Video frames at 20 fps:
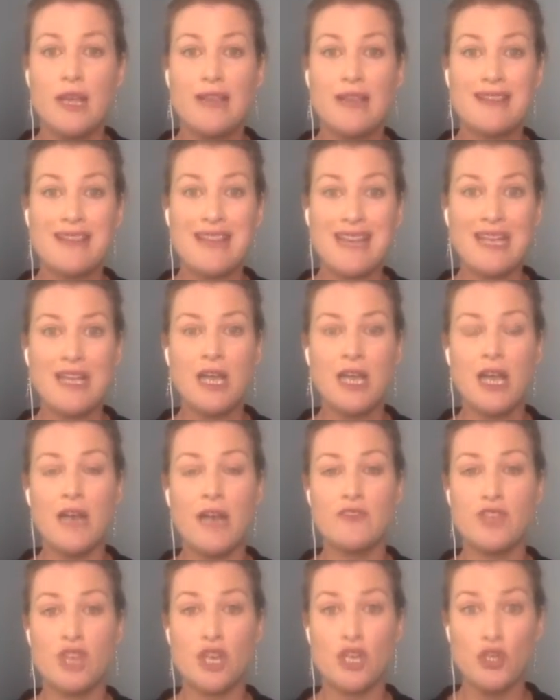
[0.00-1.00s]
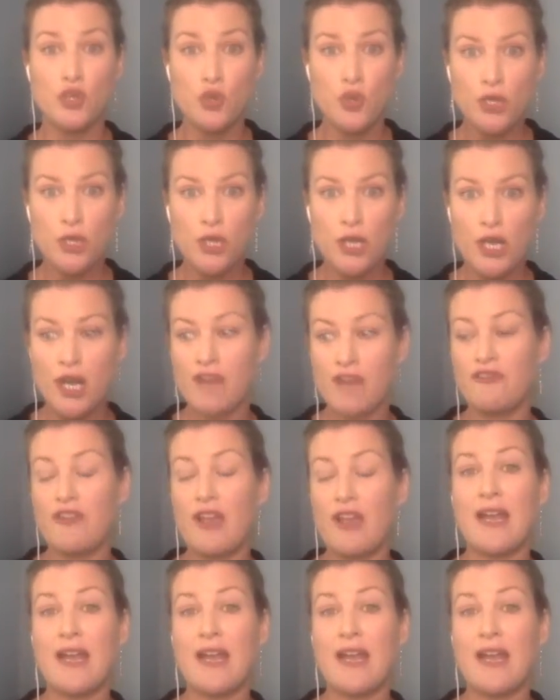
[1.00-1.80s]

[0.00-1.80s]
their lives, your life,